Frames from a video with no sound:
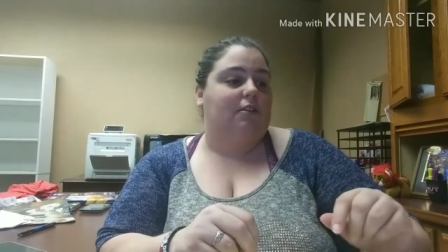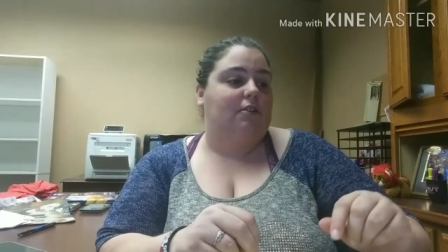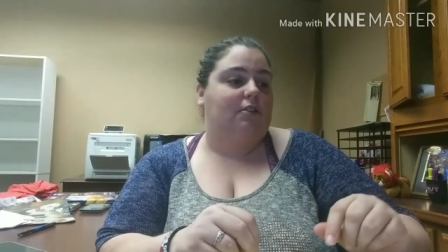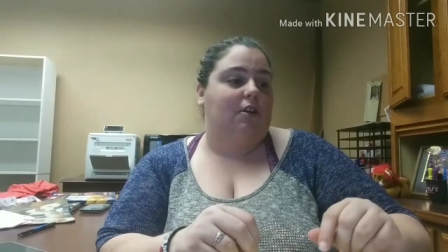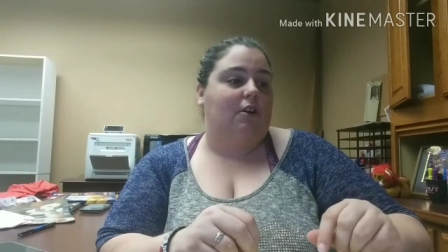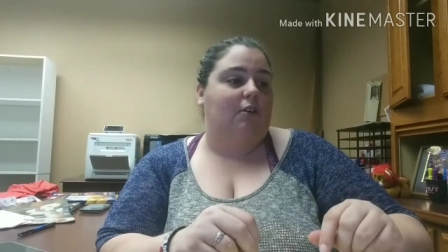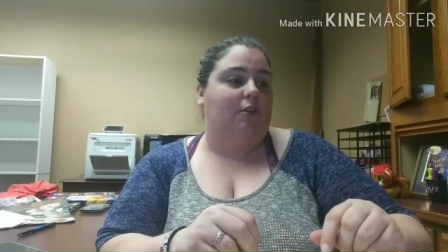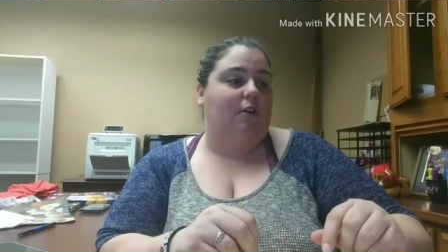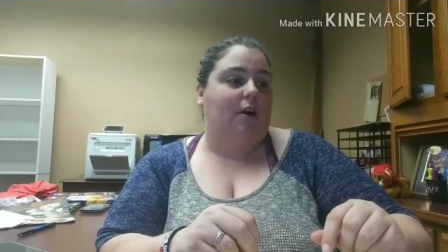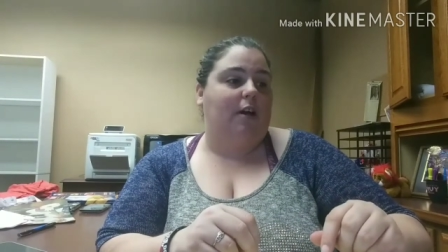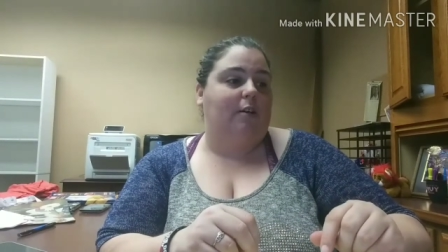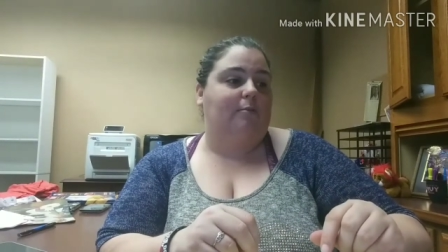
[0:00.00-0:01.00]
So
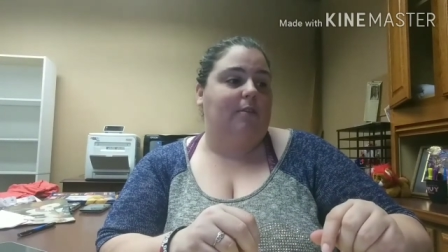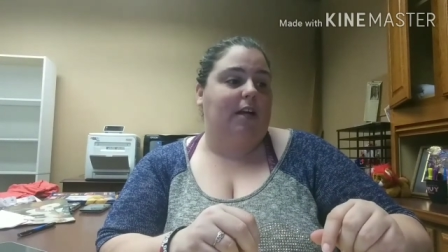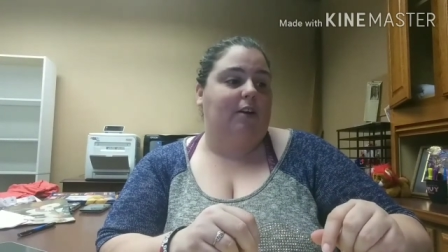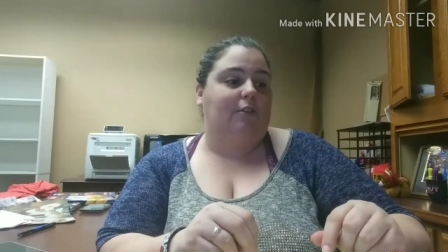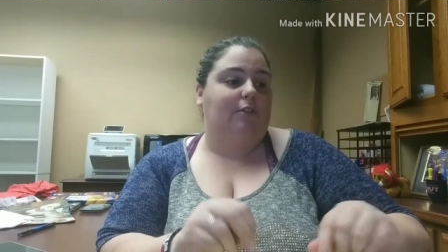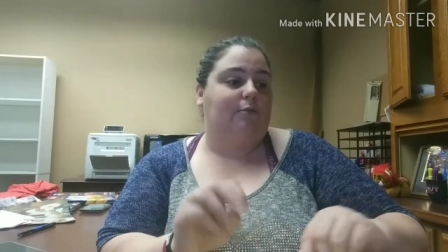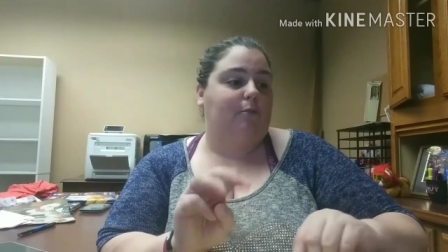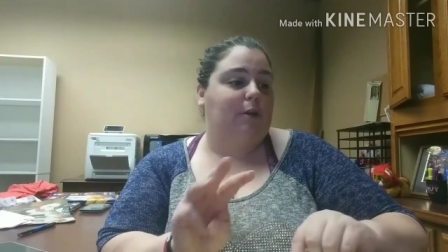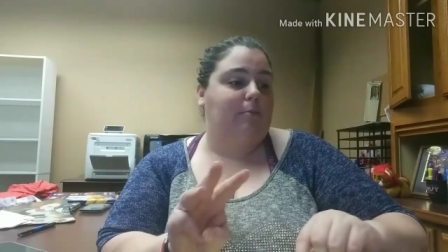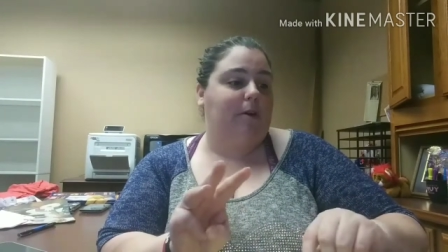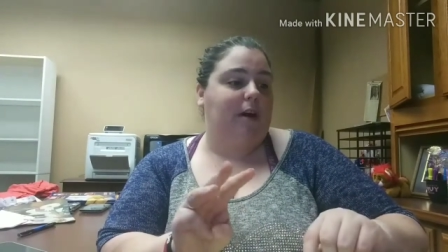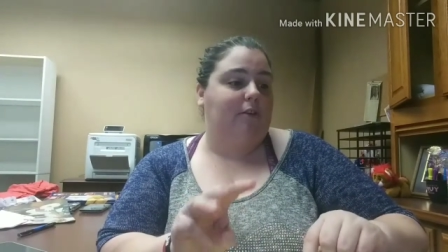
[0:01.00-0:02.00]
I am down
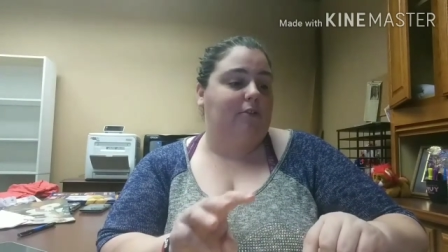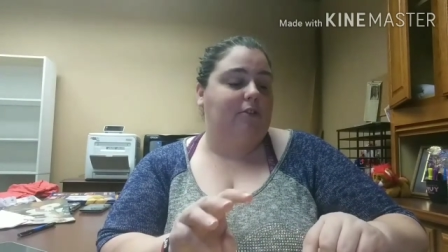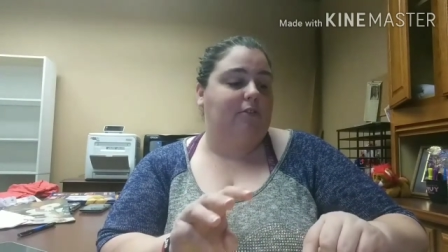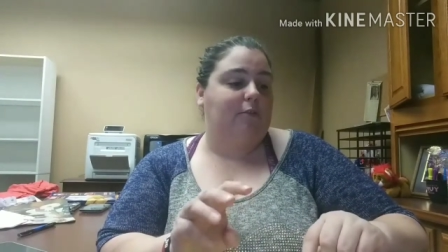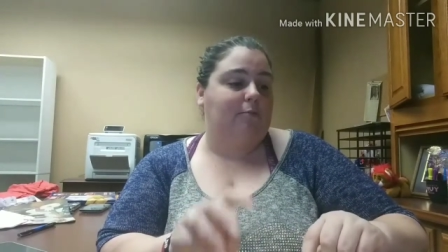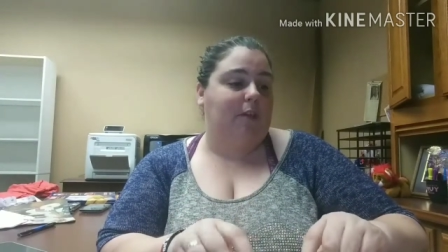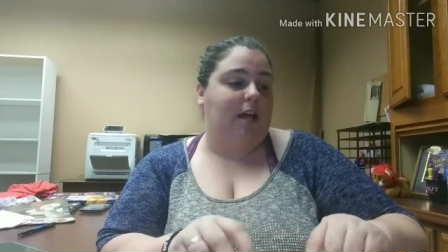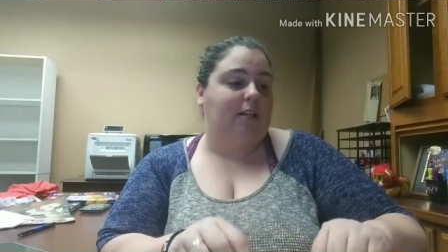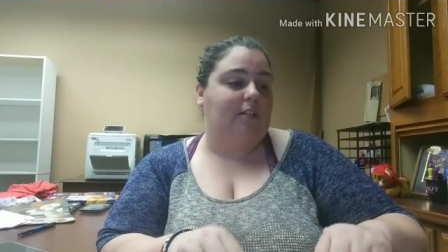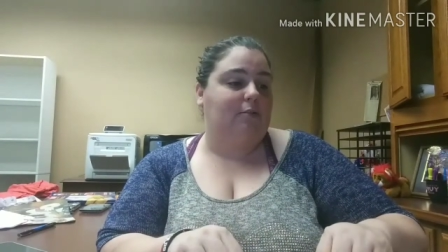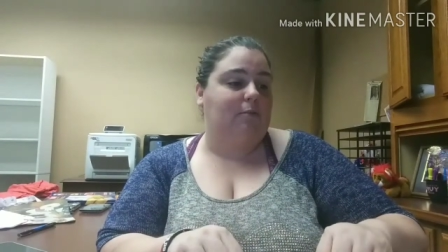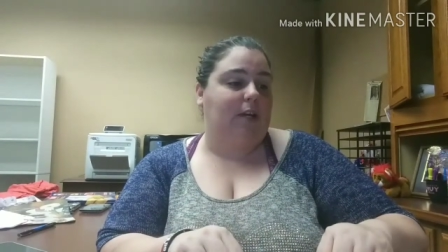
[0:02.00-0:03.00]
three pounds from
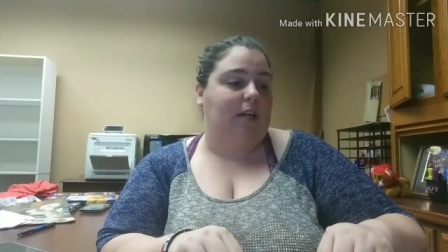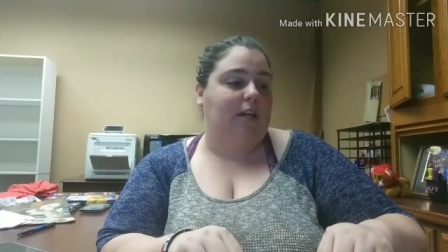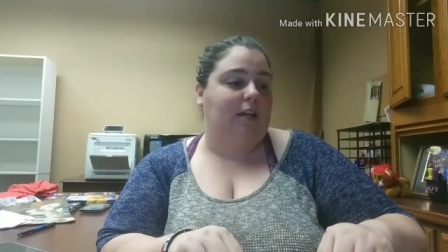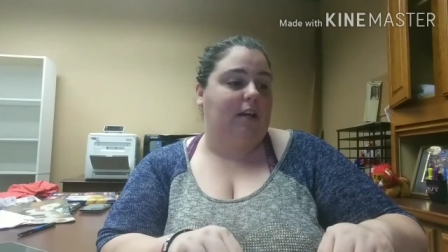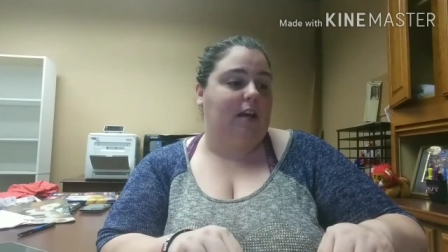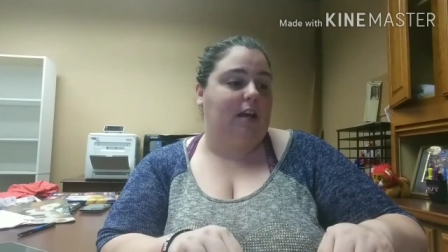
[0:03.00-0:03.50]
last week,